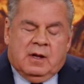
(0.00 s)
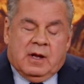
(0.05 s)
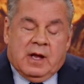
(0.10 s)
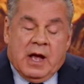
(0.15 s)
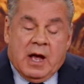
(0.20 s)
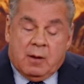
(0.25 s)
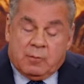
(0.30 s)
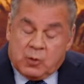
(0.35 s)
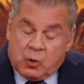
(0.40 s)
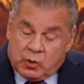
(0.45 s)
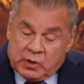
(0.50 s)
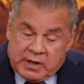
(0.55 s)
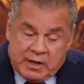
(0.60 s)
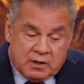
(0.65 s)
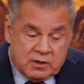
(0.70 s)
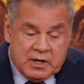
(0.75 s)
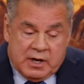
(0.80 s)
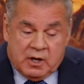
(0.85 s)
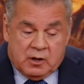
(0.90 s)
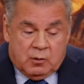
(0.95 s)
I'm going out
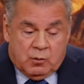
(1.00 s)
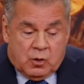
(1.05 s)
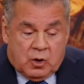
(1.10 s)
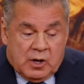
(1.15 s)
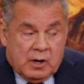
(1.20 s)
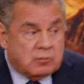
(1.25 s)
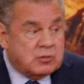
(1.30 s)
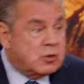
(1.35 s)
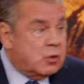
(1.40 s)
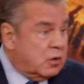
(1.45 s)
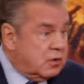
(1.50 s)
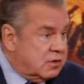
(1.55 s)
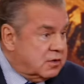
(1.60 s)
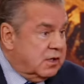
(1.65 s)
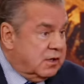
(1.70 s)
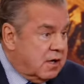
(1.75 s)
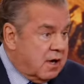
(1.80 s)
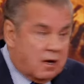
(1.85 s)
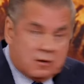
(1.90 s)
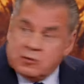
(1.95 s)
of town tomorrow. I was going to
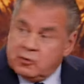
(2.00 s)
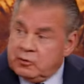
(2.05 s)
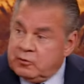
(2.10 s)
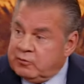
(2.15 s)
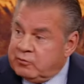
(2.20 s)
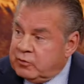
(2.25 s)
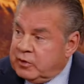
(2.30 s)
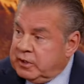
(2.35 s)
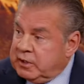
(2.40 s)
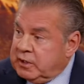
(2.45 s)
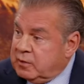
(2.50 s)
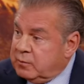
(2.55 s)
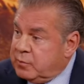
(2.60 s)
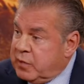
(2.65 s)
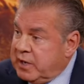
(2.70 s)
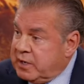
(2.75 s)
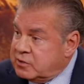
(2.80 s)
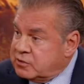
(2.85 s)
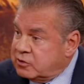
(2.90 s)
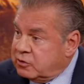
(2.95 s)
see Dr. Dufresne at
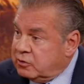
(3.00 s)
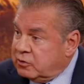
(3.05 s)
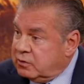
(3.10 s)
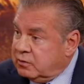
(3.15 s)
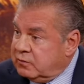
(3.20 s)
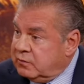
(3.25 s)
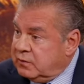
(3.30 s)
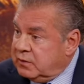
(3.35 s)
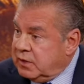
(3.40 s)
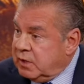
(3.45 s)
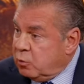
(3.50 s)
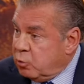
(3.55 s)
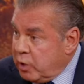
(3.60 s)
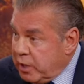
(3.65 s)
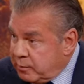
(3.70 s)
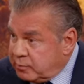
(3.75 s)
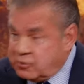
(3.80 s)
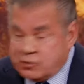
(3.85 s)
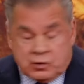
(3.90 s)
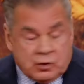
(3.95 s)
Pastor uh,
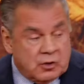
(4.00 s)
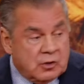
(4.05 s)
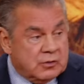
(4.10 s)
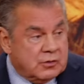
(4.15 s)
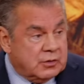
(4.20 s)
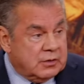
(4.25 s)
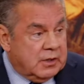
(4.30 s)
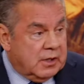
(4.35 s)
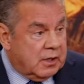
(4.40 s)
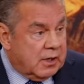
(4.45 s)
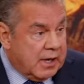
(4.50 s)
Webb's church in